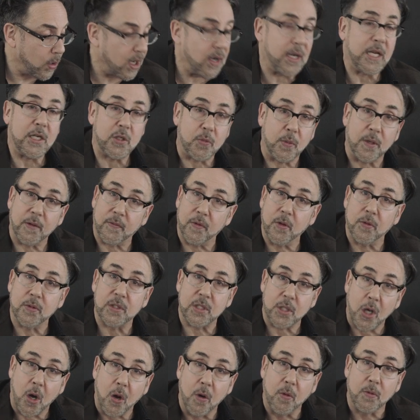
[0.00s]
each one of
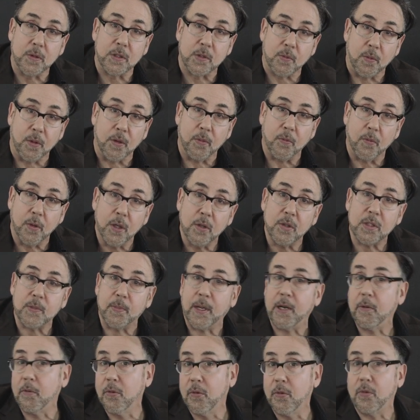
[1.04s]
those tones were. Where is
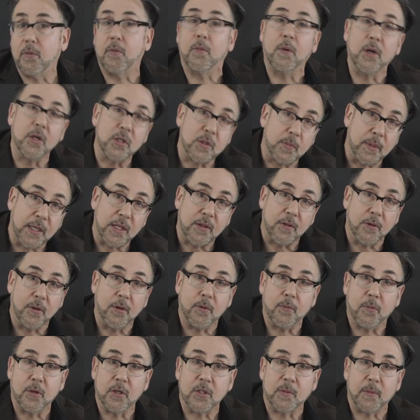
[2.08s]
my root? Where is my
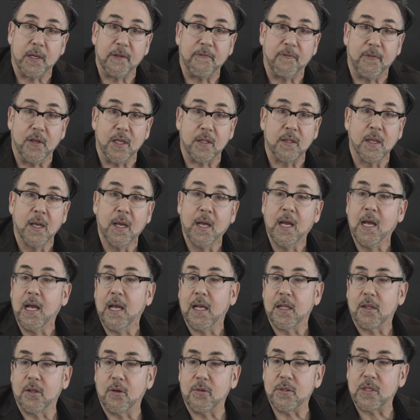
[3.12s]
3rd? Where is my 5th?
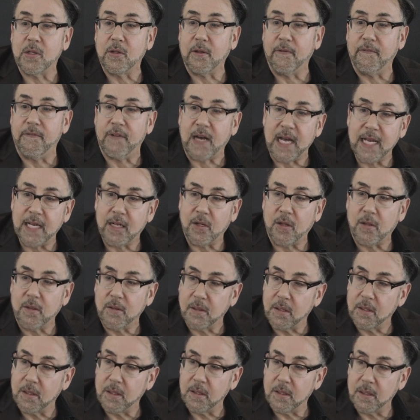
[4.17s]
Those are the vital
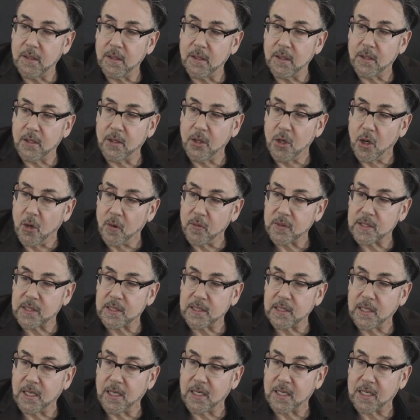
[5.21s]

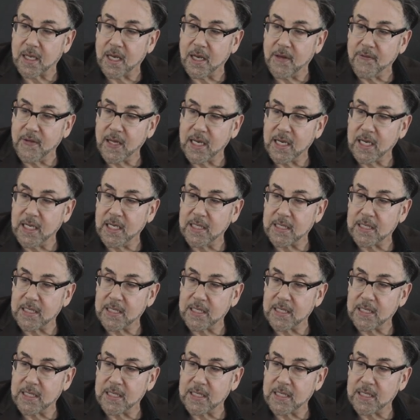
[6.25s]
notes of any